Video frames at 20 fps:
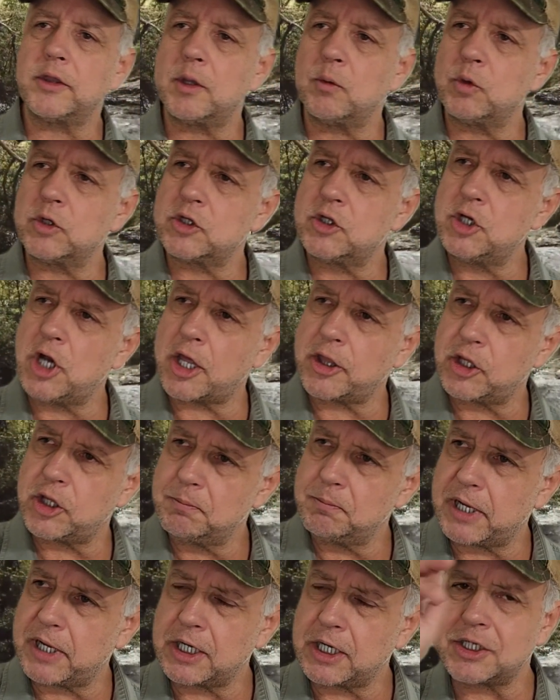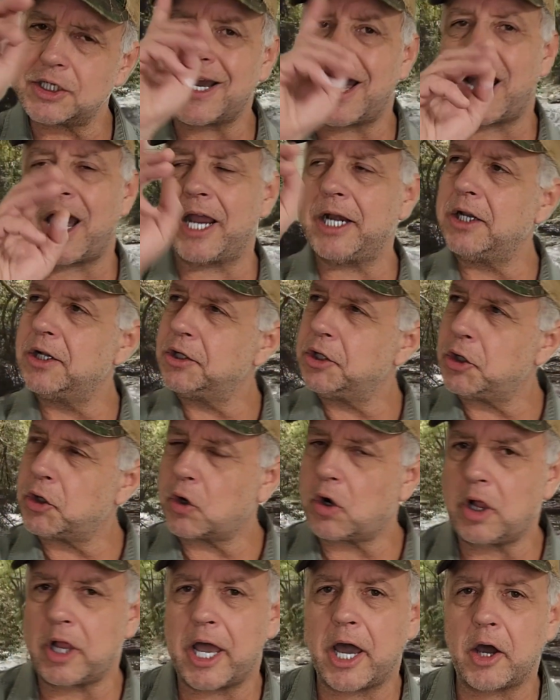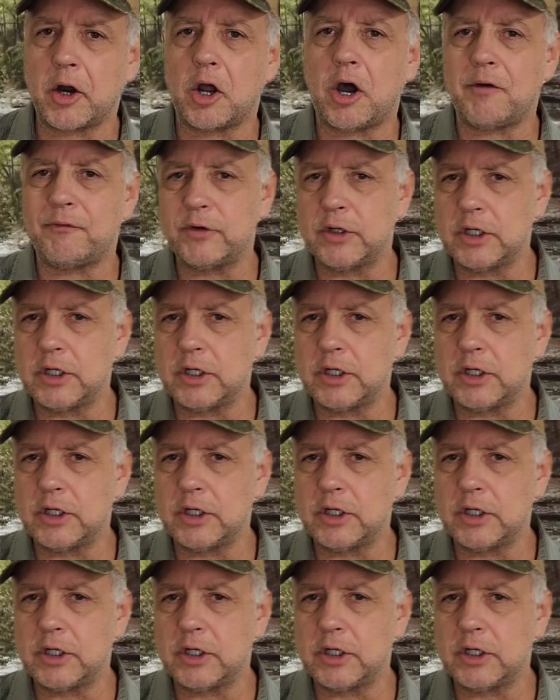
there was nothing but a tiny little cloud off in